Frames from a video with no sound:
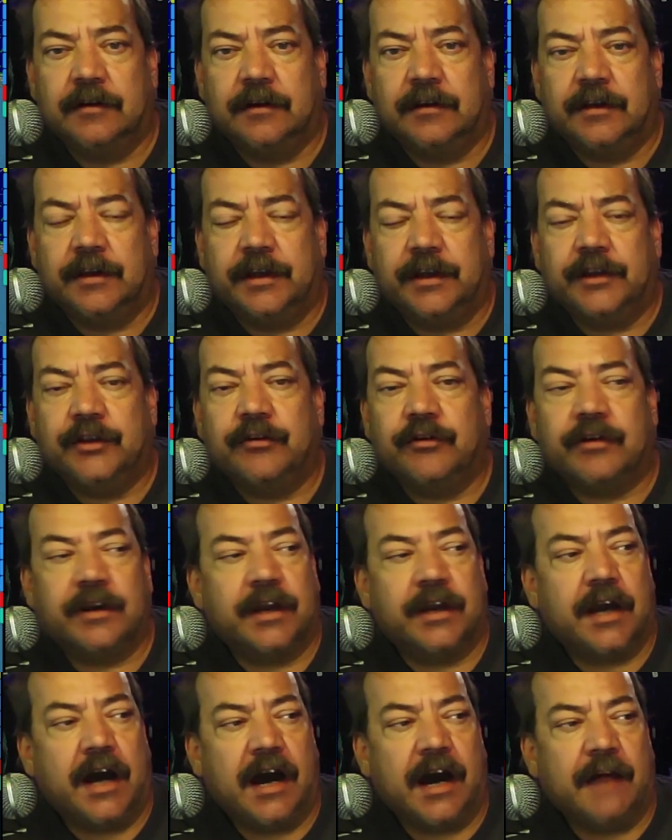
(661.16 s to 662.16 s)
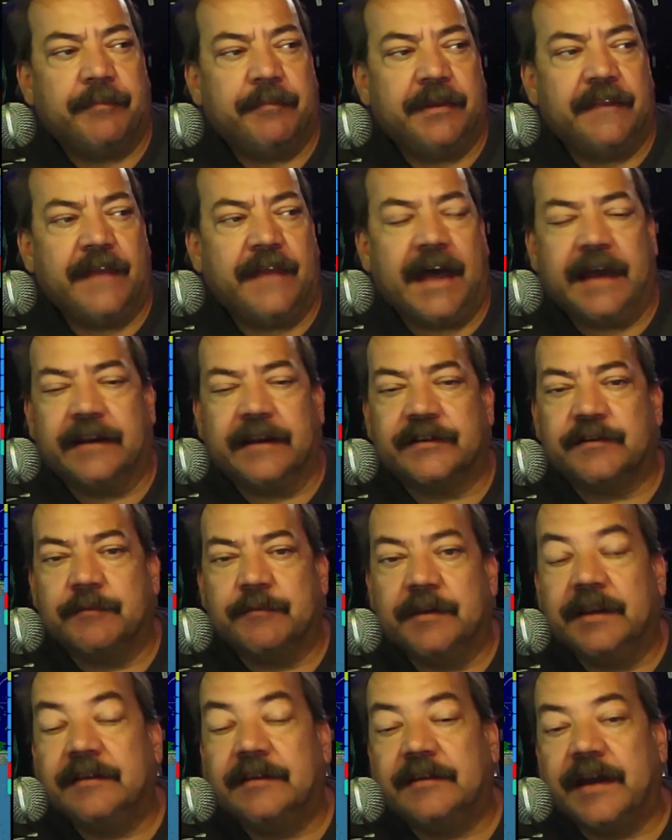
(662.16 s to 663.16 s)
and you can copy that as
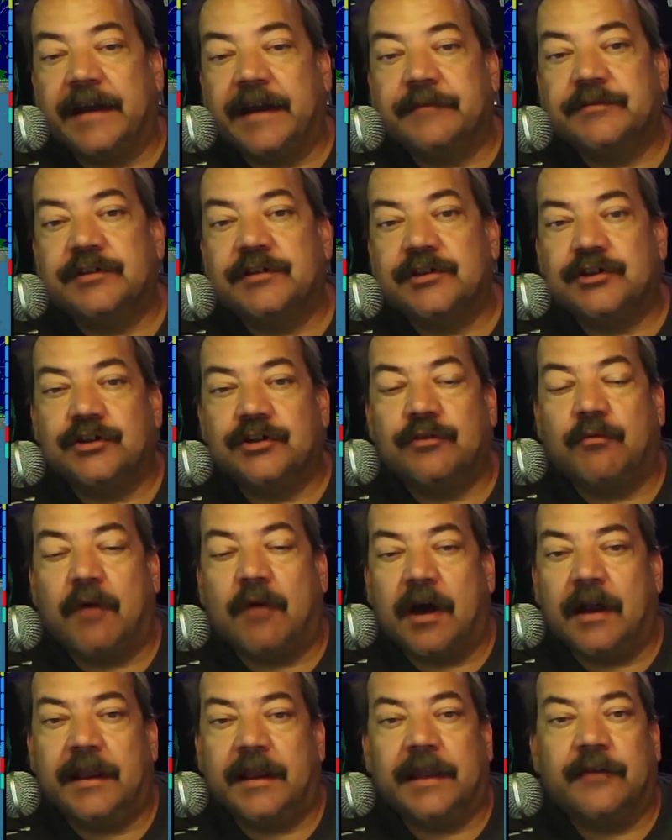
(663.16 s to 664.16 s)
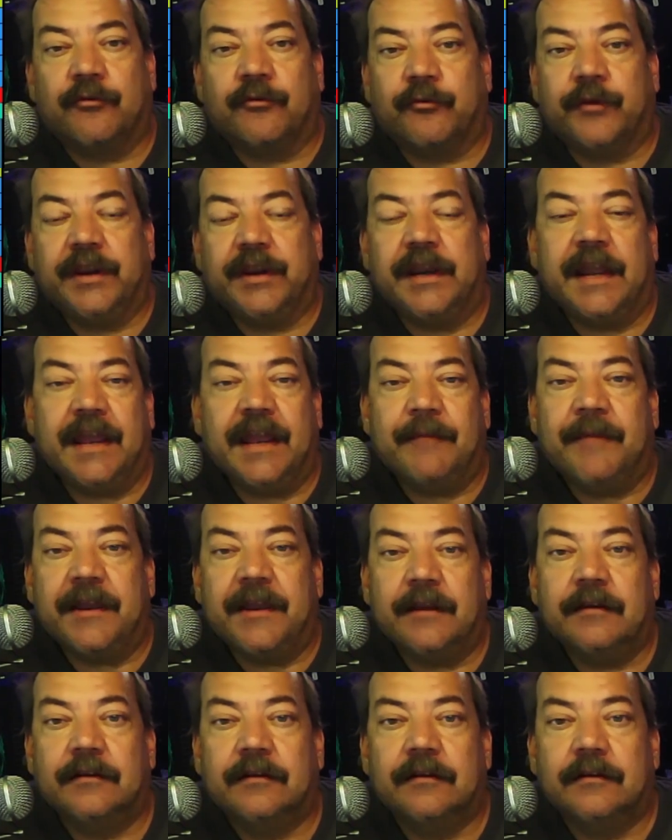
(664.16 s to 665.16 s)
many times as you want and rename it
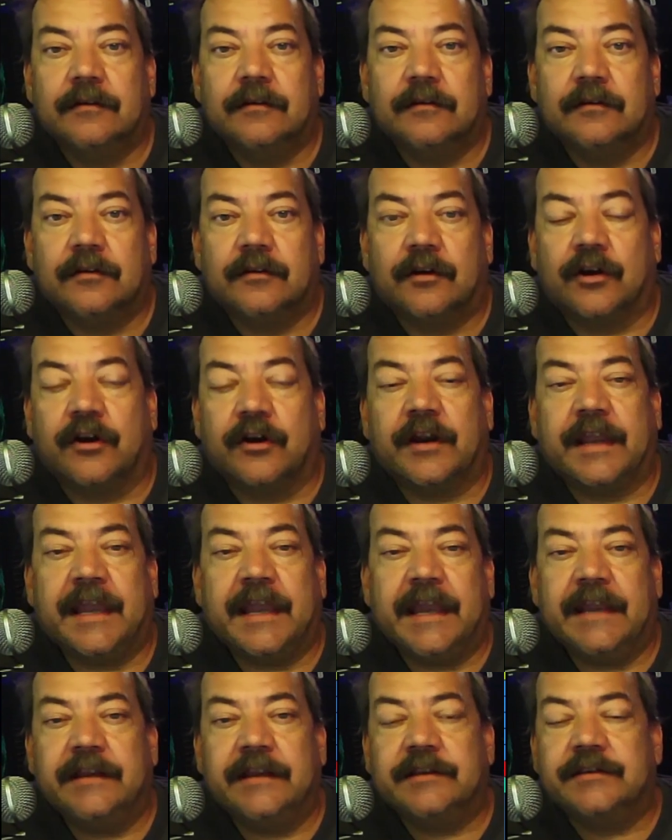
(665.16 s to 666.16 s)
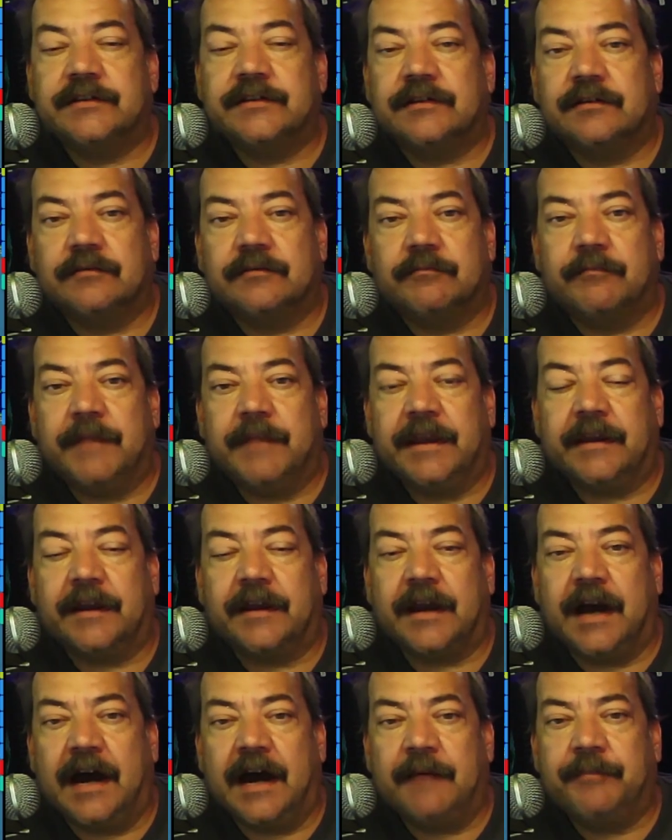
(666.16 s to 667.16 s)
Hurricanes, and make a
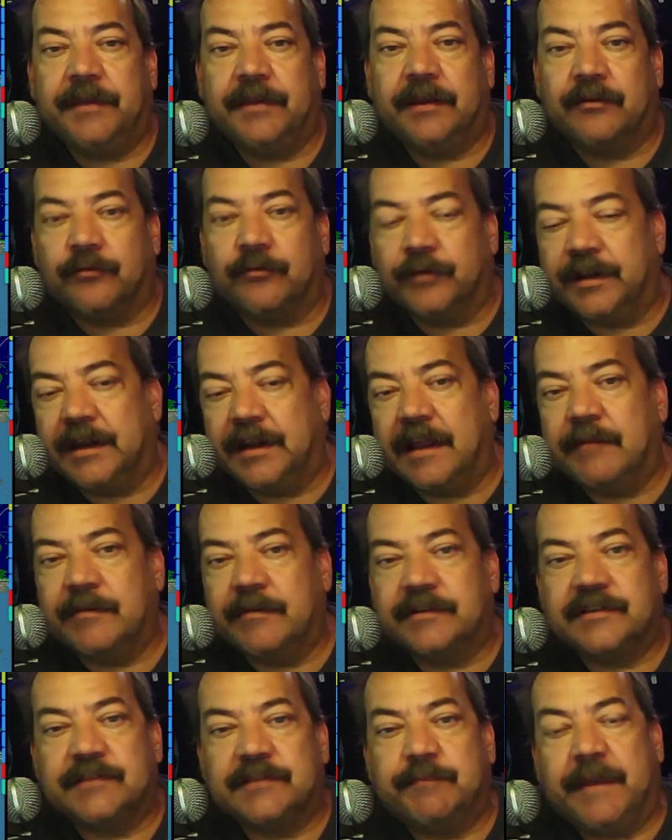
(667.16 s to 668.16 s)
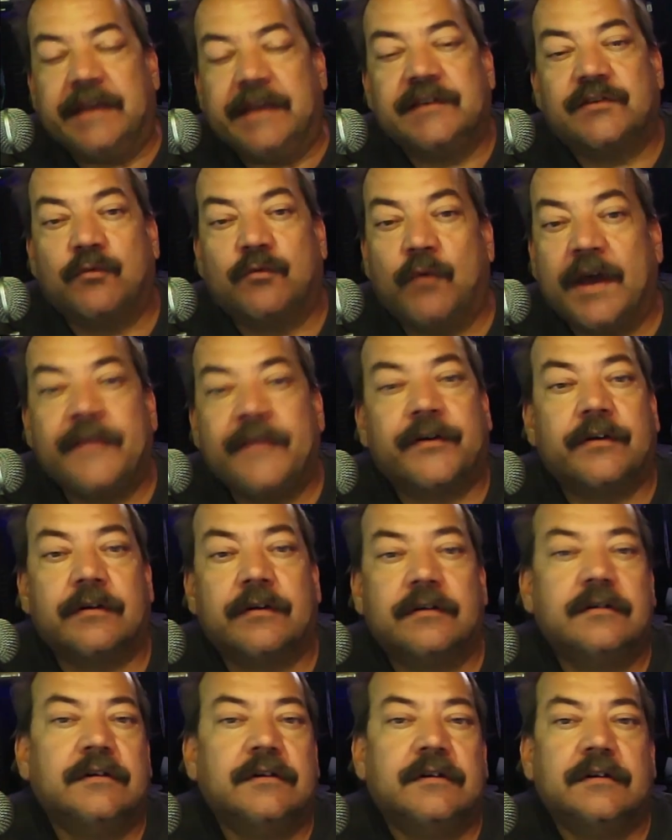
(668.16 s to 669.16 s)
copy and rename it Space Weather,
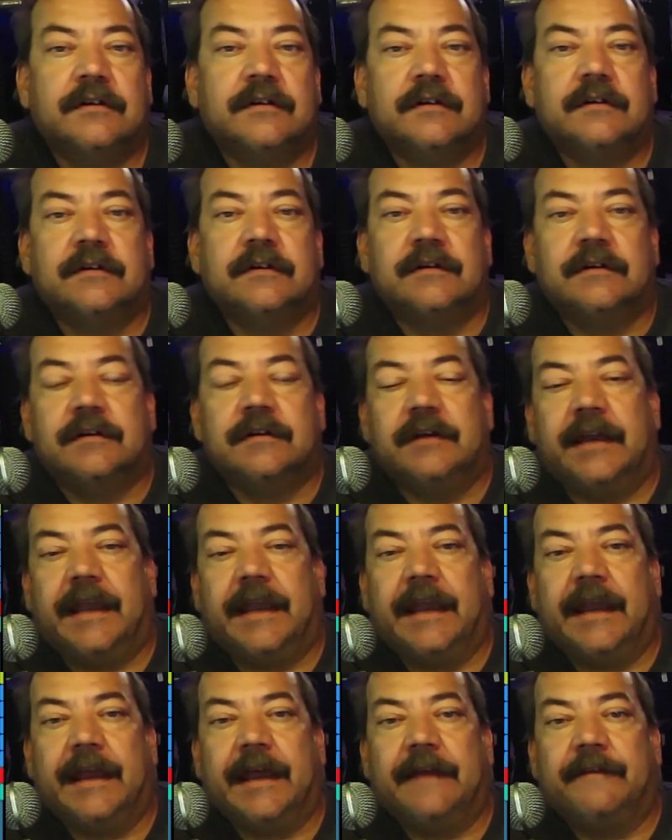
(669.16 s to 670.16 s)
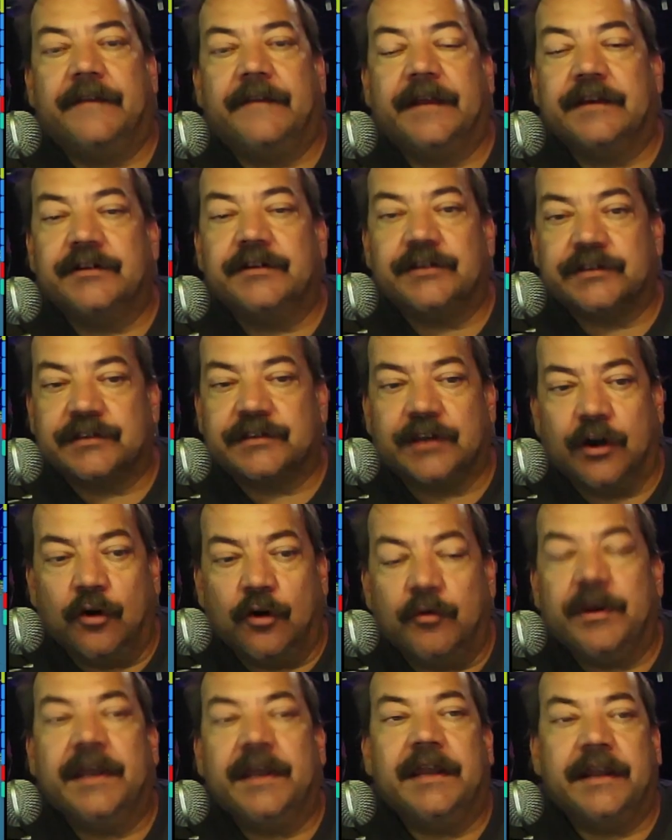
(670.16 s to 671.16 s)
and then just
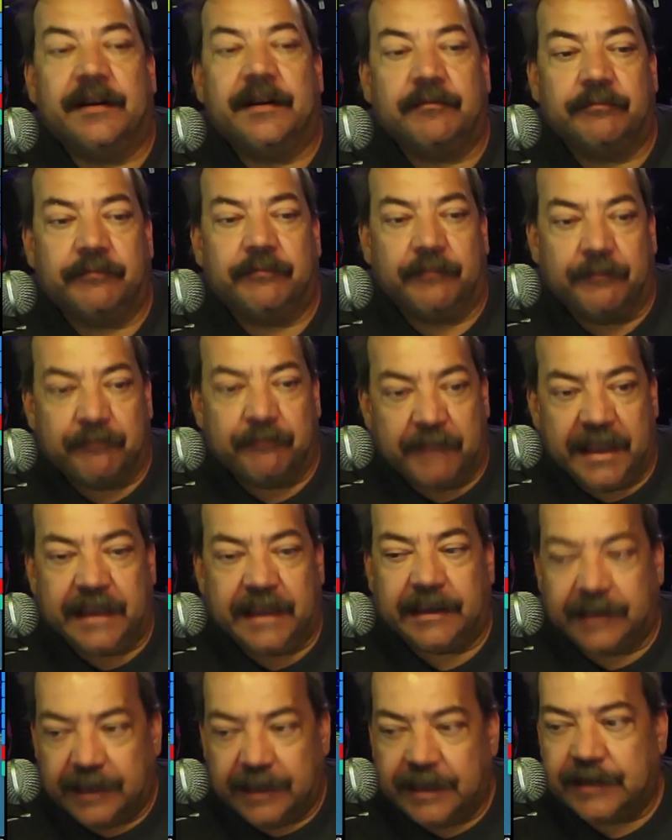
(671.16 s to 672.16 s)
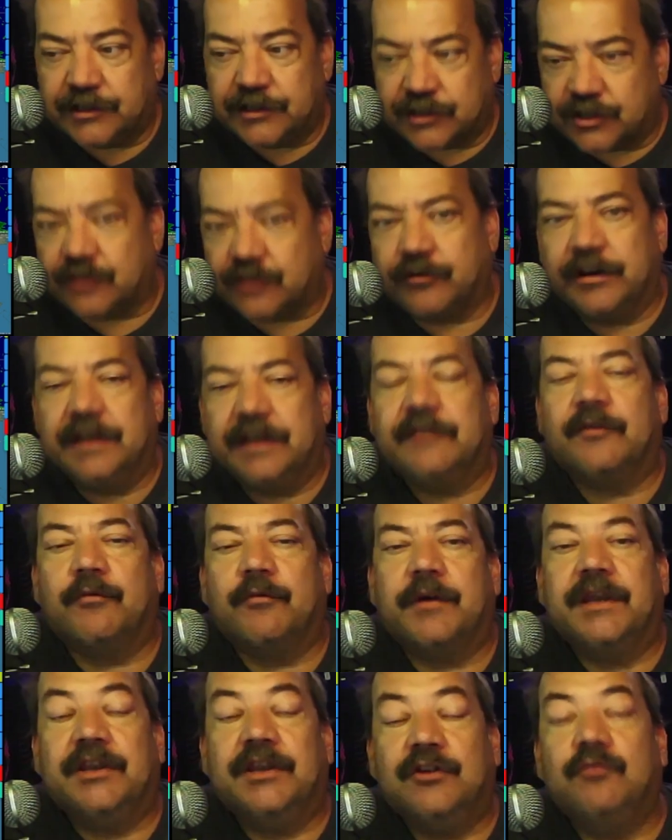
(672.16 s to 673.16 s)
go in and make each screen the
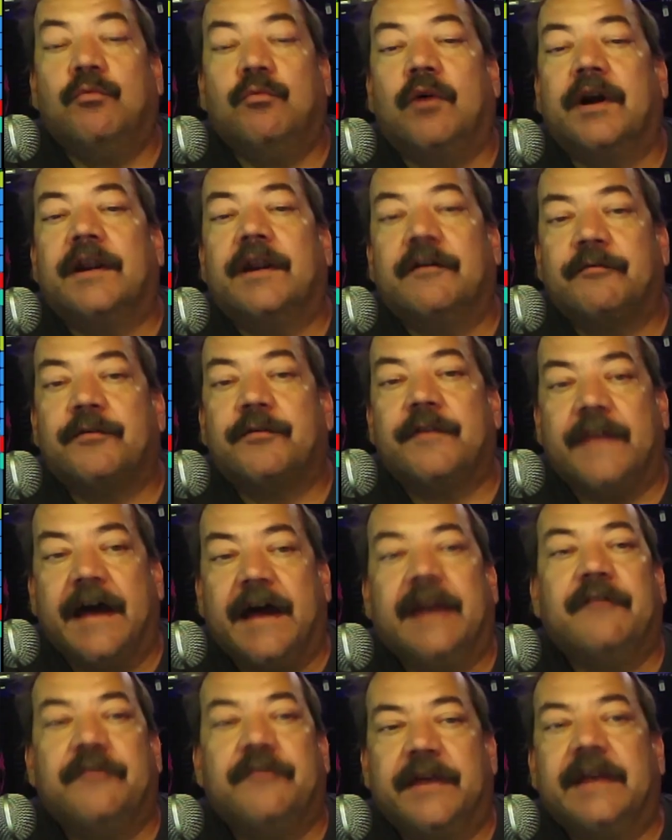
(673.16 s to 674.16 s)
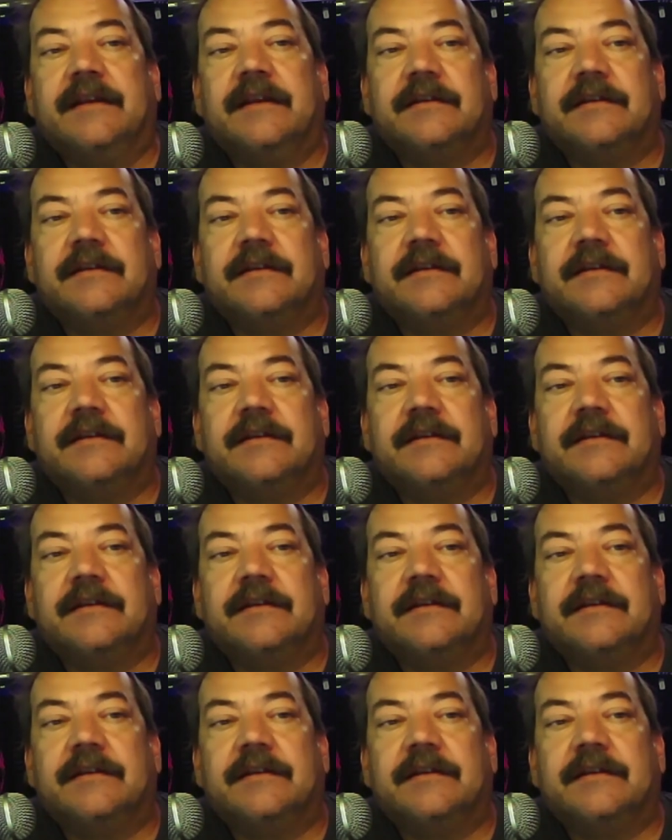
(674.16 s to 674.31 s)
way you want it for that event.